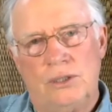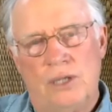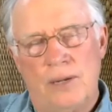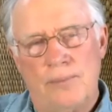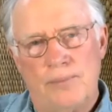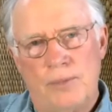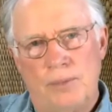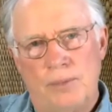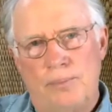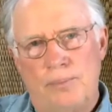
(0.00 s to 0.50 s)

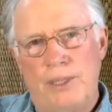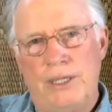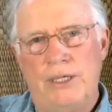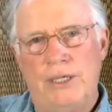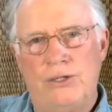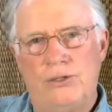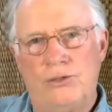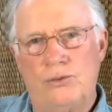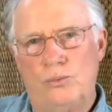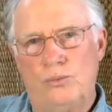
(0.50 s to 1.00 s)
come to
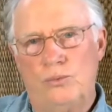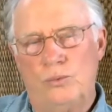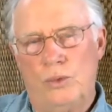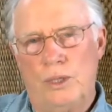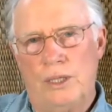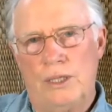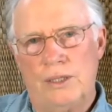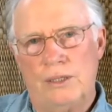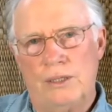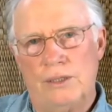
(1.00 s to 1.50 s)
peace
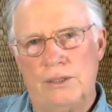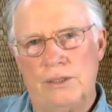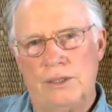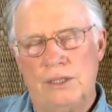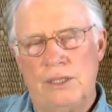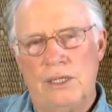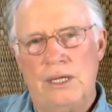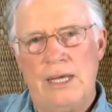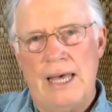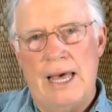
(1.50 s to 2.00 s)
with.
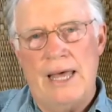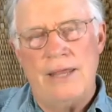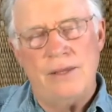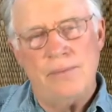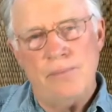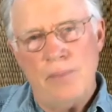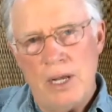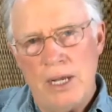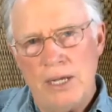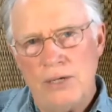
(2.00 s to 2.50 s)
And the
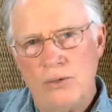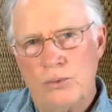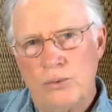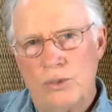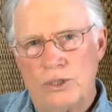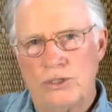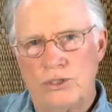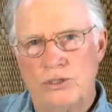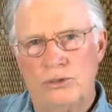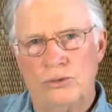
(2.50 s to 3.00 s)
mind
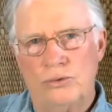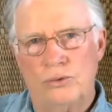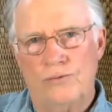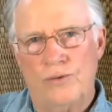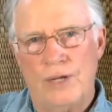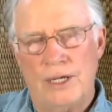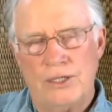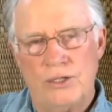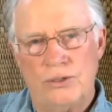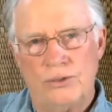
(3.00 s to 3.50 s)
will too
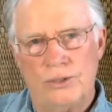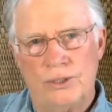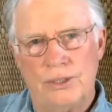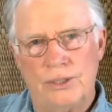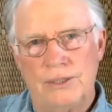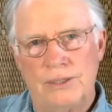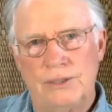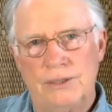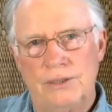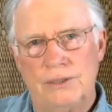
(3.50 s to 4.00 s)

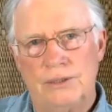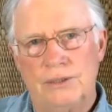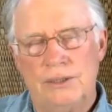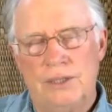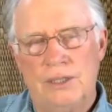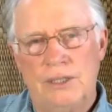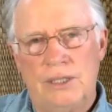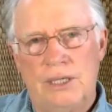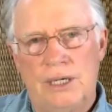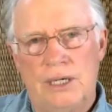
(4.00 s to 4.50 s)
eventually.
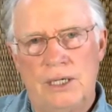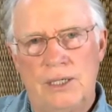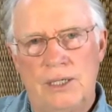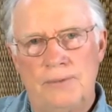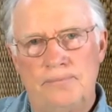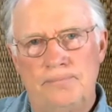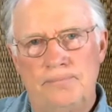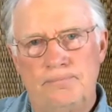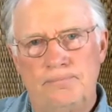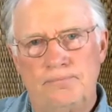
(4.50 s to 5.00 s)

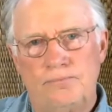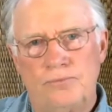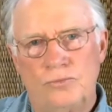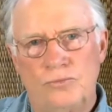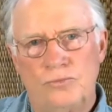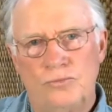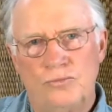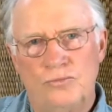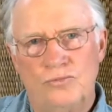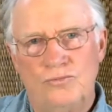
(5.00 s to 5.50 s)
Um,
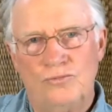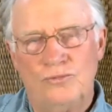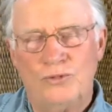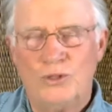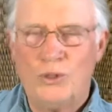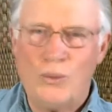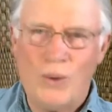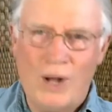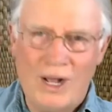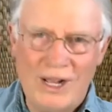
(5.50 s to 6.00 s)

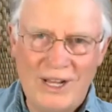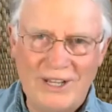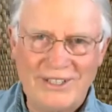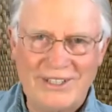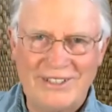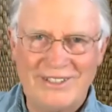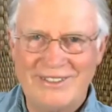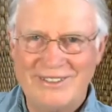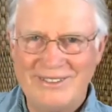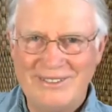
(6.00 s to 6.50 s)
for a while,
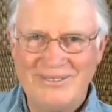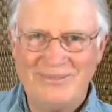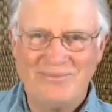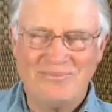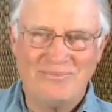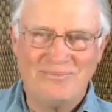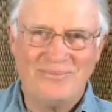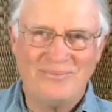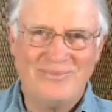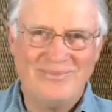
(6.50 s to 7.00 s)
it'll
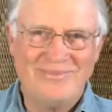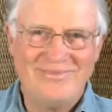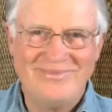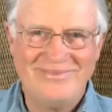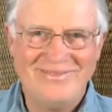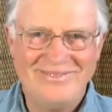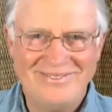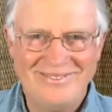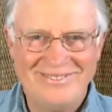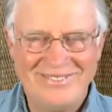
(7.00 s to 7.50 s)

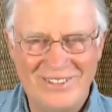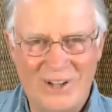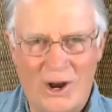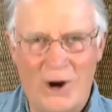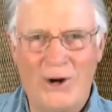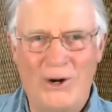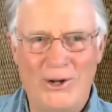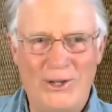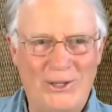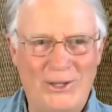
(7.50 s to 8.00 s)

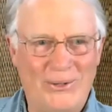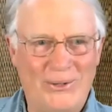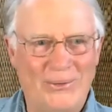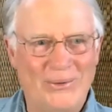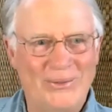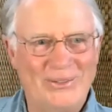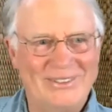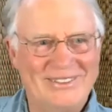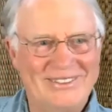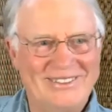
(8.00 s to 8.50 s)
argue,
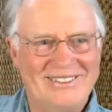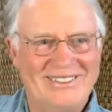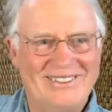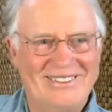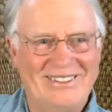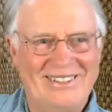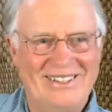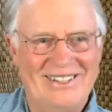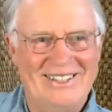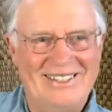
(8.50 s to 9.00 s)

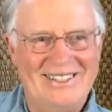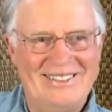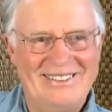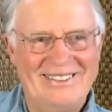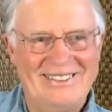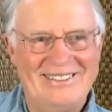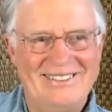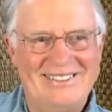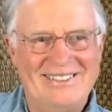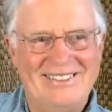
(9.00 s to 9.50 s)
right?
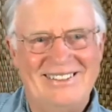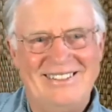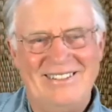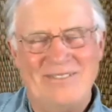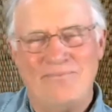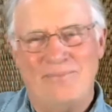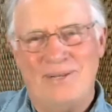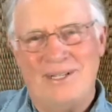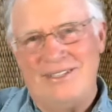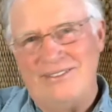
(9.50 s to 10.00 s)

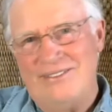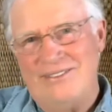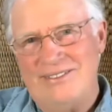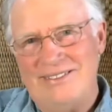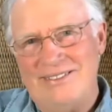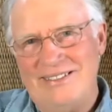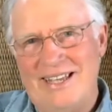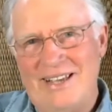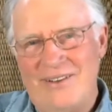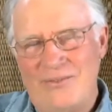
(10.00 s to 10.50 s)
But
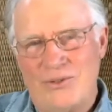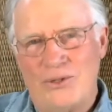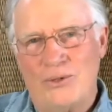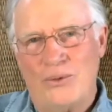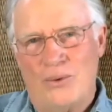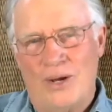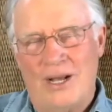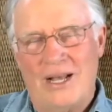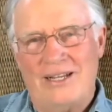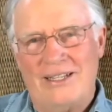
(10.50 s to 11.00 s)
after
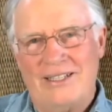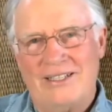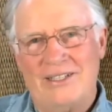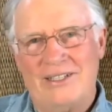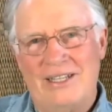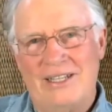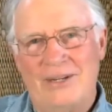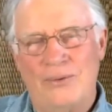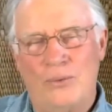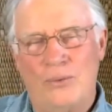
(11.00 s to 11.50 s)
a while,
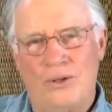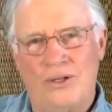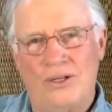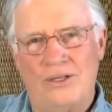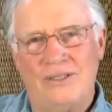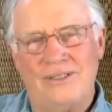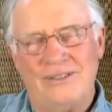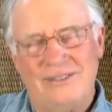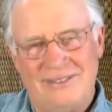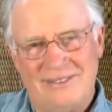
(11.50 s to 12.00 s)
it
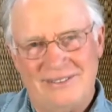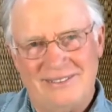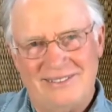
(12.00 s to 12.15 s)
will